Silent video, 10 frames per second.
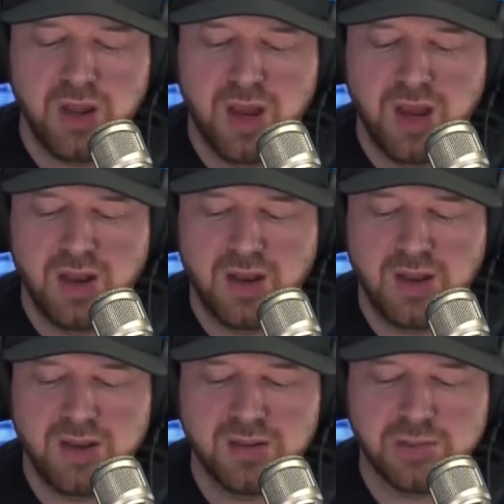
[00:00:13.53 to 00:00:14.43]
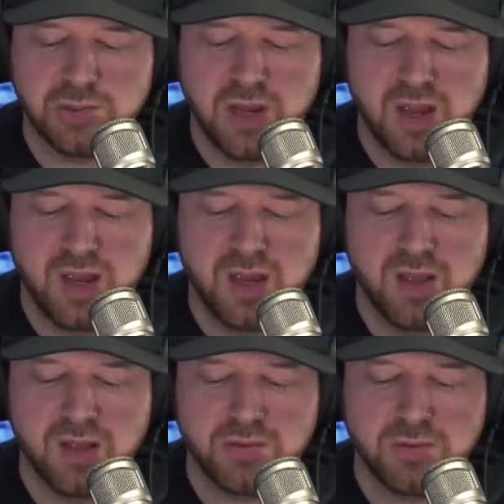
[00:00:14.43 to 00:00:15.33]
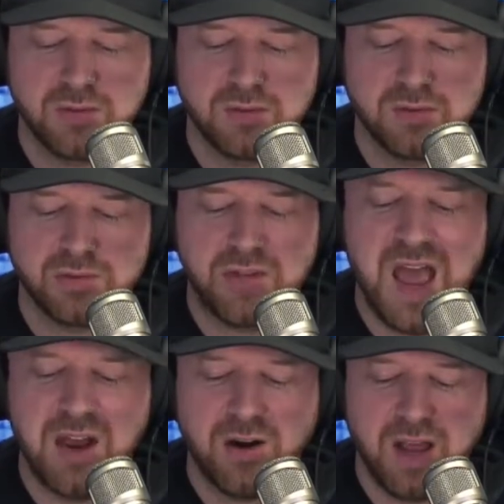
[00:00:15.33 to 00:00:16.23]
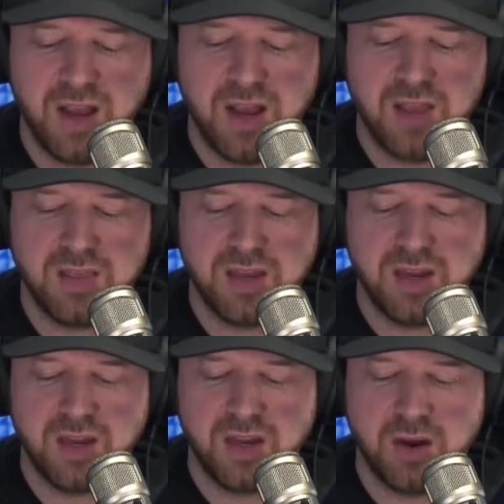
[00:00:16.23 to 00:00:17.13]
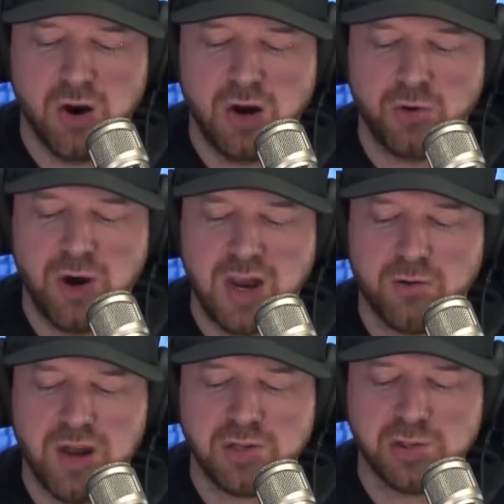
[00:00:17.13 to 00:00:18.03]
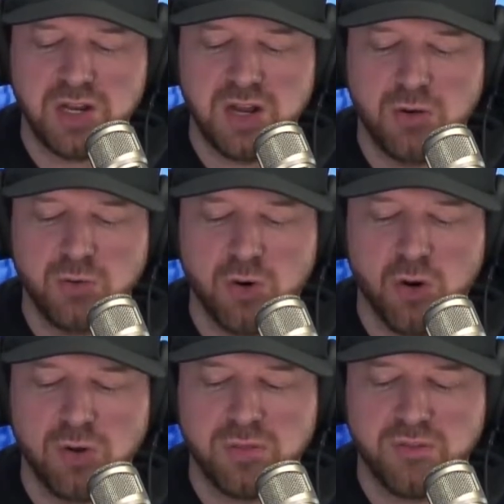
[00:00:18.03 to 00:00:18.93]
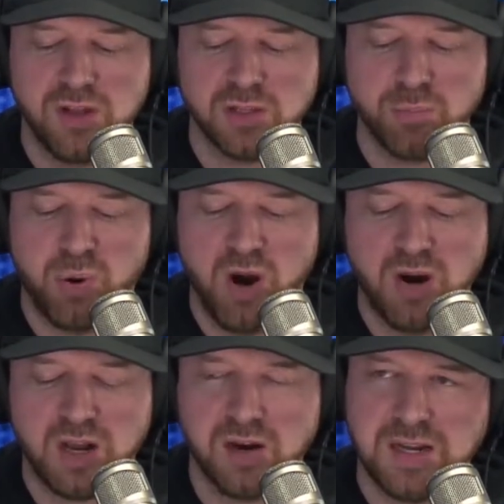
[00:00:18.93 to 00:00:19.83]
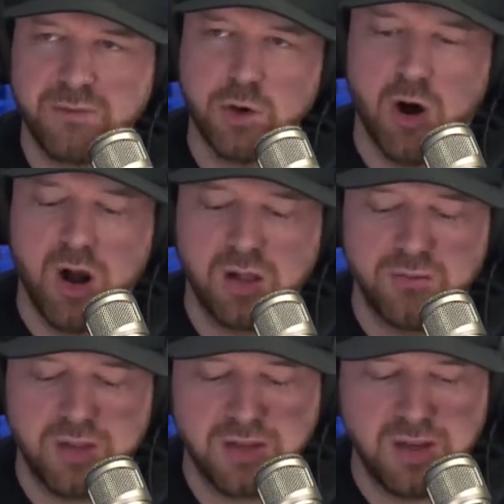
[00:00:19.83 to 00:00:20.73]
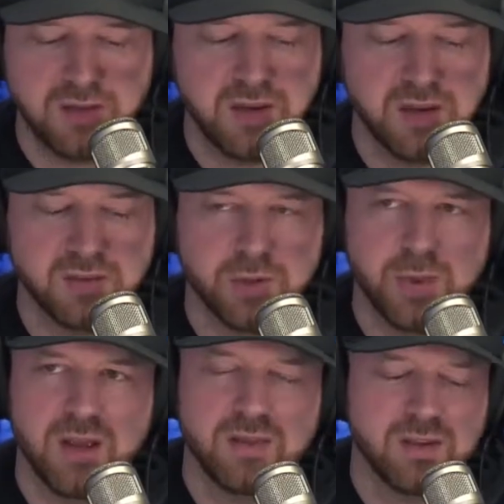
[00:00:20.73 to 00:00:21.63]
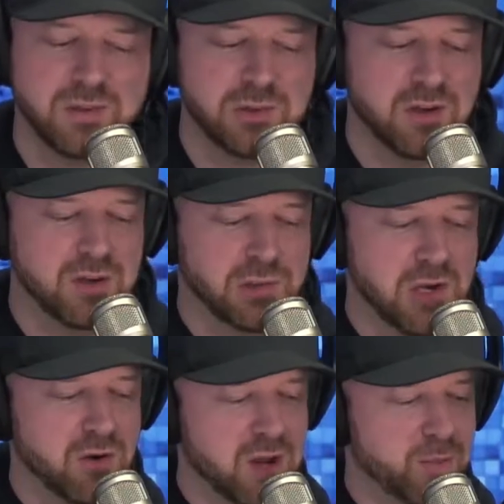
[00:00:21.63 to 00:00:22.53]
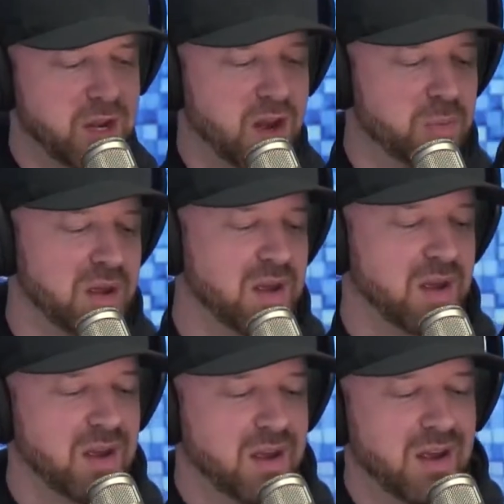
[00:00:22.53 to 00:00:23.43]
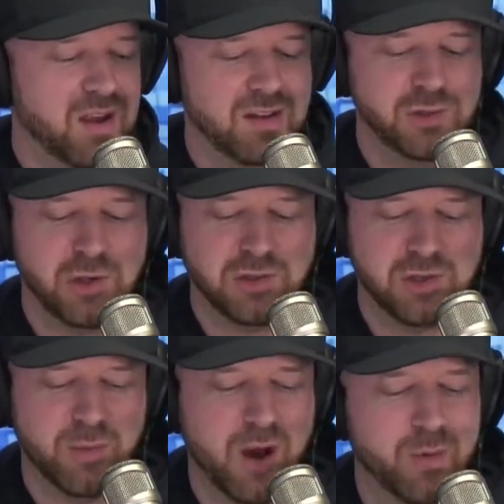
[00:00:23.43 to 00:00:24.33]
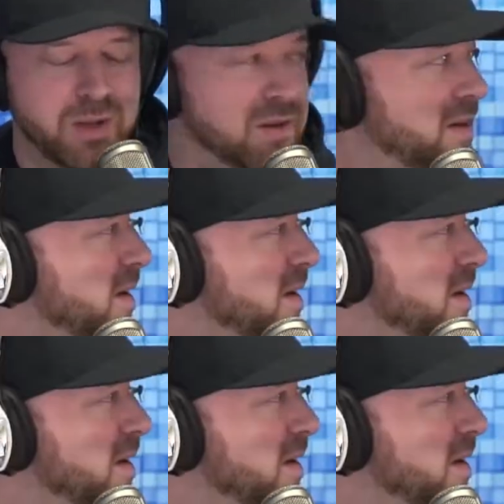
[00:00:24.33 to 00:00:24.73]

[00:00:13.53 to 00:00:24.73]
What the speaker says: And it is Saturday at the Hard Rock Rocksino Northfield Park. I'll give you all of the details about this show coming up in just a moment.